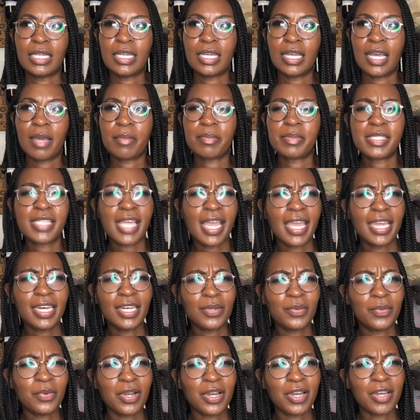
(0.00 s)
upset
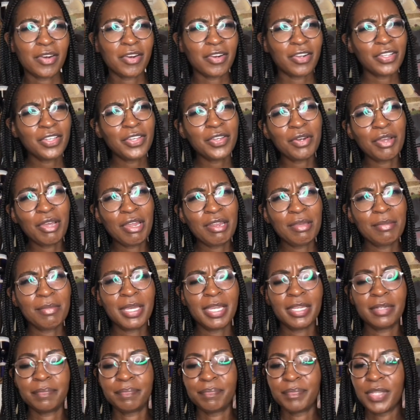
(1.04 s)
anyone, or you know what I
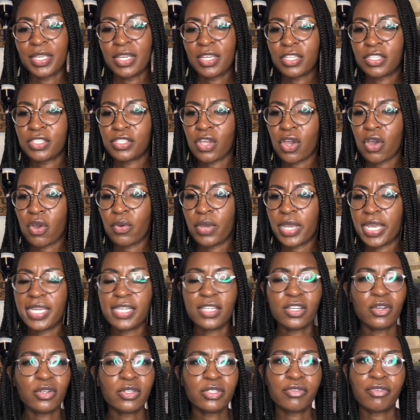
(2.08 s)
mean. So it
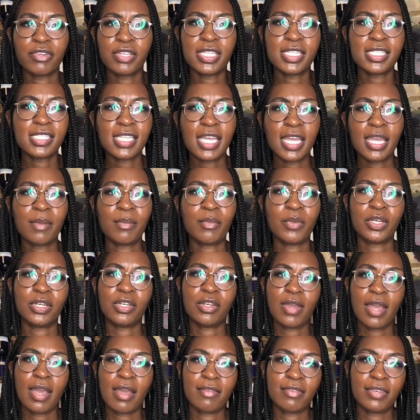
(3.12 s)
goes for the same when you
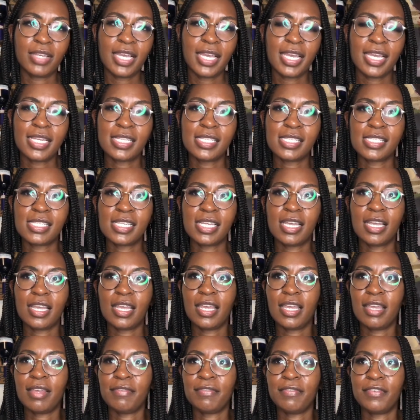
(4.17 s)
have kids.
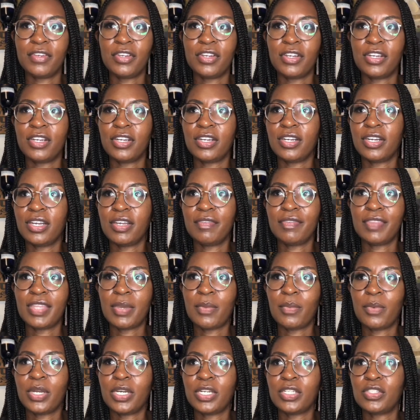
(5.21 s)
If they
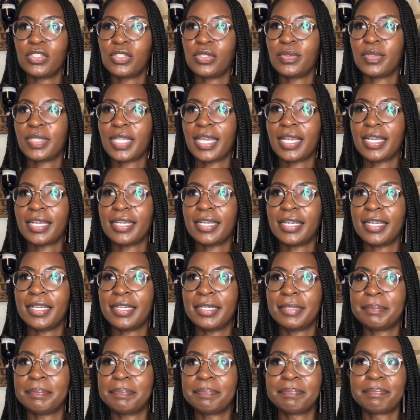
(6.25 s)
want to do like
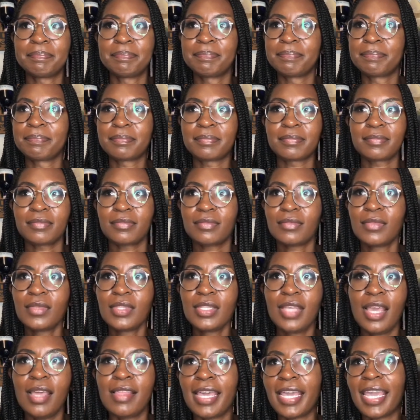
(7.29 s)

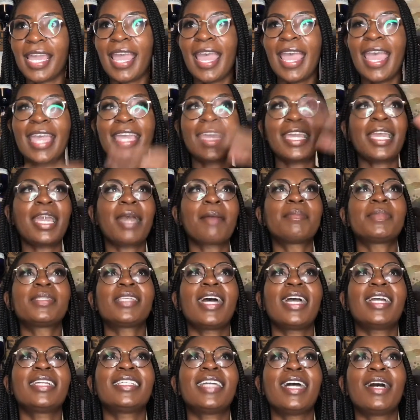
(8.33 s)
a hanging
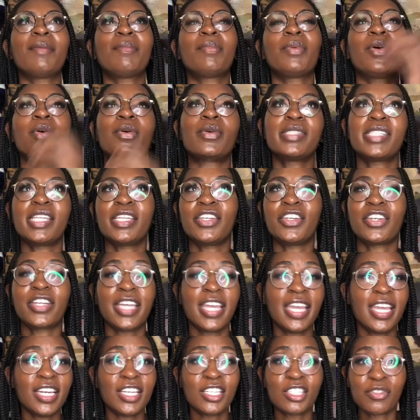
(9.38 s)
upside down pose and your
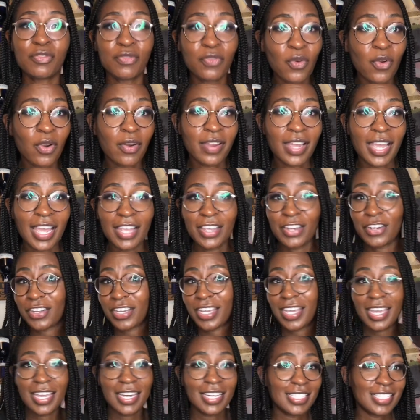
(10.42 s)
kid is for it and your
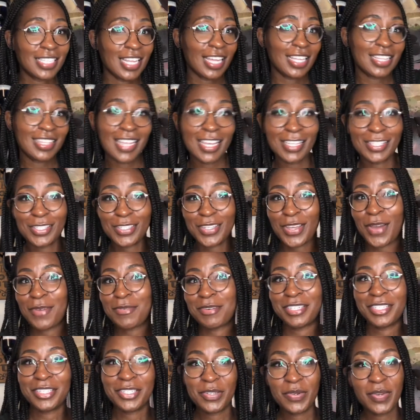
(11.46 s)
kid is like, let's go
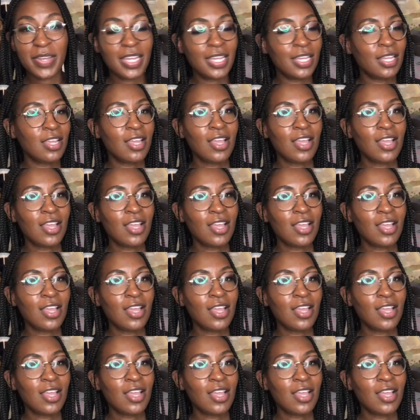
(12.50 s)
and do it,